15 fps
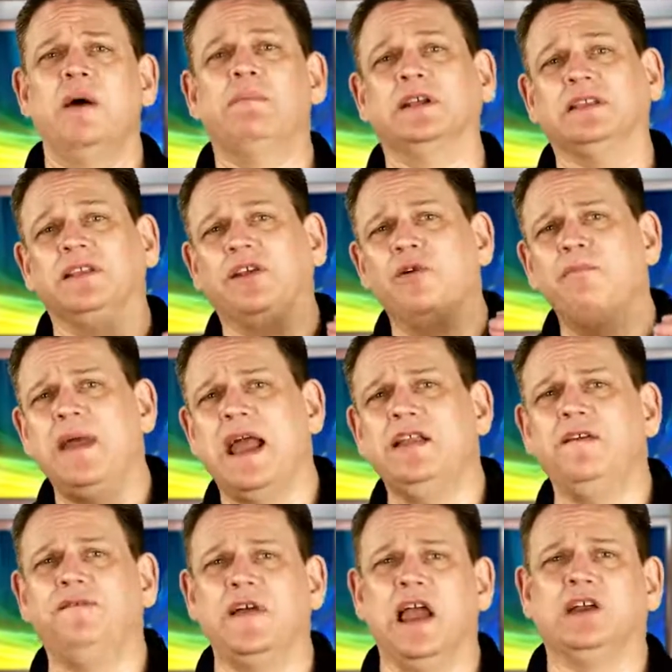but that their
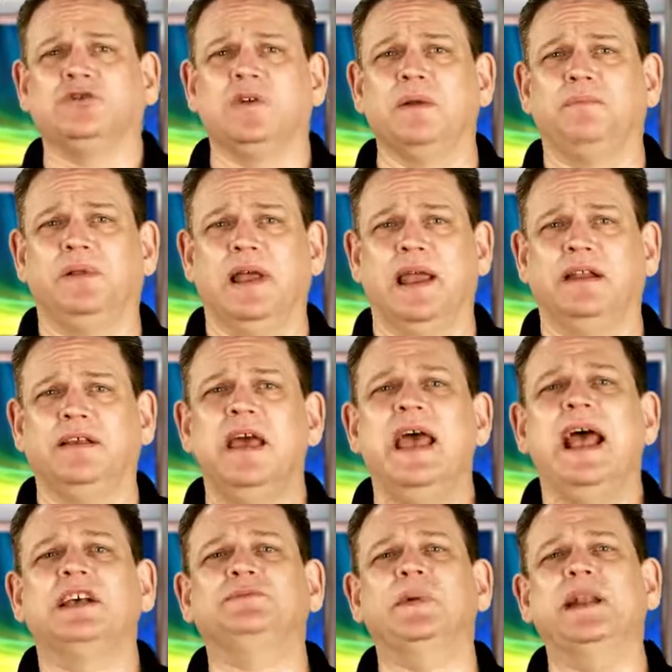manufacturing plant
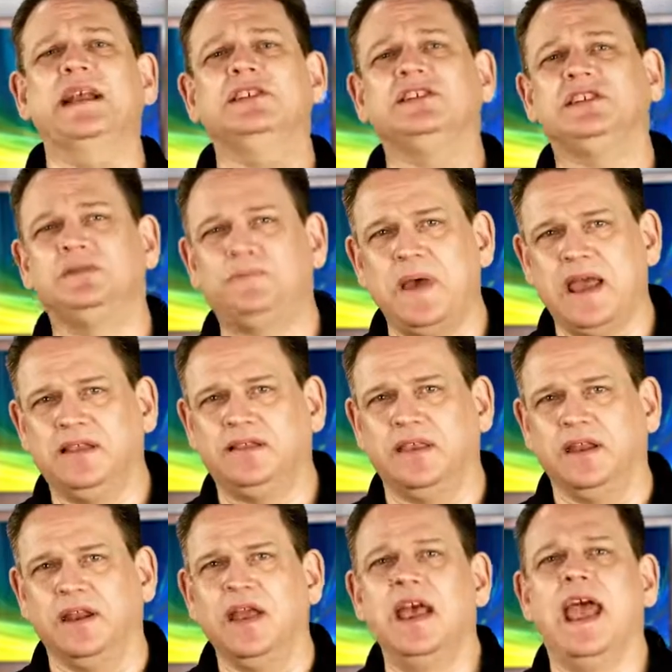has been
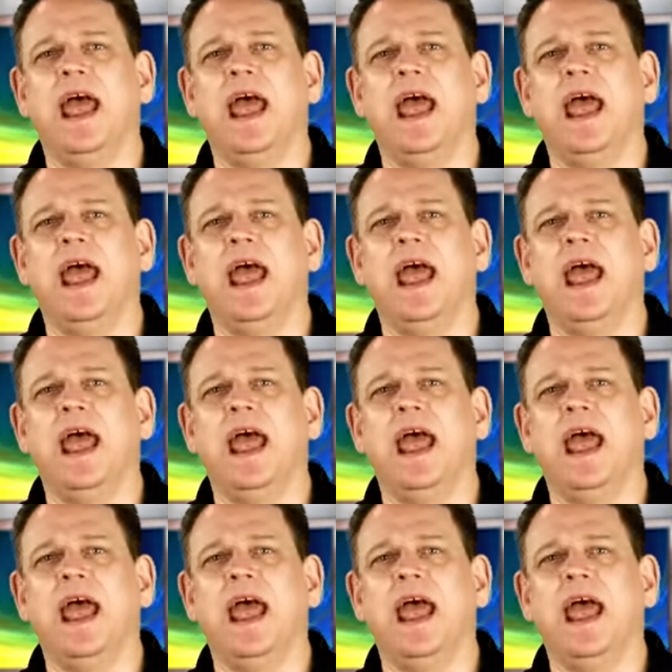inspected